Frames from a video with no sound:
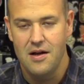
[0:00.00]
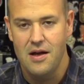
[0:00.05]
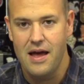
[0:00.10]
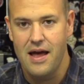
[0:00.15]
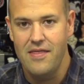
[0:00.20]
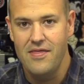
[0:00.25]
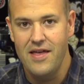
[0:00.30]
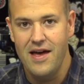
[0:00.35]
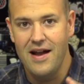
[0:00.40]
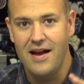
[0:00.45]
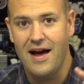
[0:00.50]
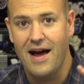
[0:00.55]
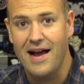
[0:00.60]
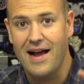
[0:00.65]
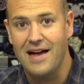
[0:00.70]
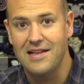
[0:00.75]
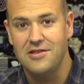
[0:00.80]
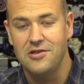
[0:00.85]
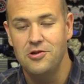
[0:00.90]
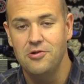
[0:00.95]
And then I
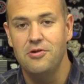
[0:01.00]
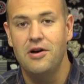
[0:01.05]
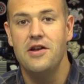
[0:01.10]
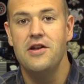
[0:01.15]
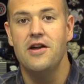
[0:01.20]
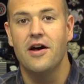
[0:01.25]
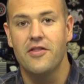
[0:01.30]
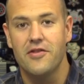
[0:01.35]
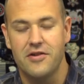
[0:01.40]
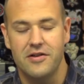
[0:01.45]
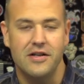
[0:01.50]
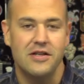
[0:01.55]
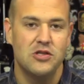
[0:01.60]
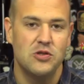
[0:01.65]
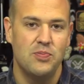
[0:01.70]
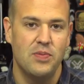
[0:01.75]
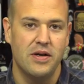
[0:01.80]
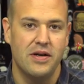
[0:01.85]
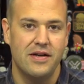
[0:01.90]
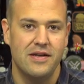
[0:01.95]
got to do another
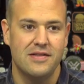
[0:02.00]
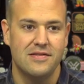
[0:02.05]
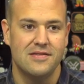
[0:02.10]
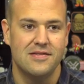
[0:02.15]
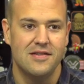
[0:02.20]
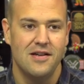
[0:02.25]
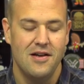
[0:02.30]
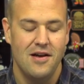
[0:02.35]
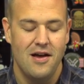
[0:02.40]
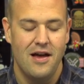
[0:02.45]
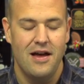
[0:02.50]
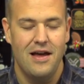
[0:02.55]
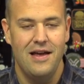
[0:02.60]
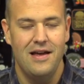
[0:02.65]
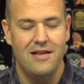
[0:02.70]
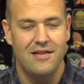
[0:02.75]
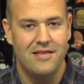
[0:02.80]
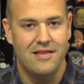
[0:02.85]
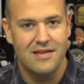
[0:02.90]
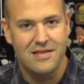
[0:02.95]
experience
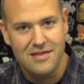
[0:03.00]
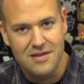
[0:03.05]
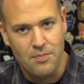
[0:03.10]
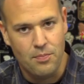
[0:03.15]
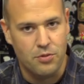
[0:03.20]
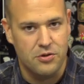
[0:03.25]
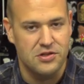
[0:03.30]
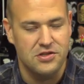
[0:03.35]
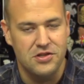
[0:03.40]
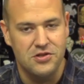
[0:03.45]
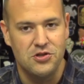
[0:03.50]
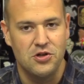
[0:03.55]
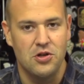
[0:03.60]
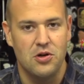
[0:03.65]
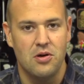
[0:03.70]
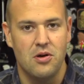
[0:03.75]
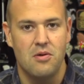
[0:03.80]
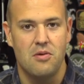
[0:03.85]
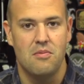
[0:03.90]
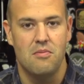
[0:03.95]
in the
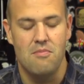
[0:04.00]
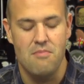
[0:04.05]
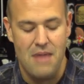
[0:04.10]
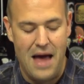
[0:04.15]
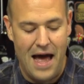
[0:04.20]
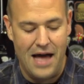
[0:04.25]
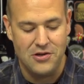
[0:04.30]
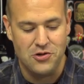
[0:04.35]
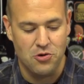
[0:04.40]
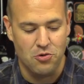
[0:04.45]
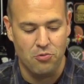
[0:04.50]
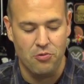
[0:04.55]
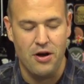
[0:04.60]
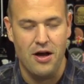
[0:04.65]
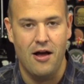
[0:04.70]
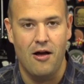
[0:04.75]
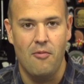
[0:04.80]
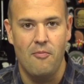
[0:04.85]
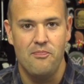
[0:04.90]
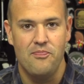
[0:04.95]
precision match
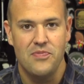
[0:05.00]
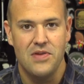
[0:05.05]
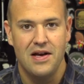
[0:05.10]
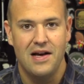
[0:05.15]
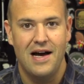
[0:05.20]
realm,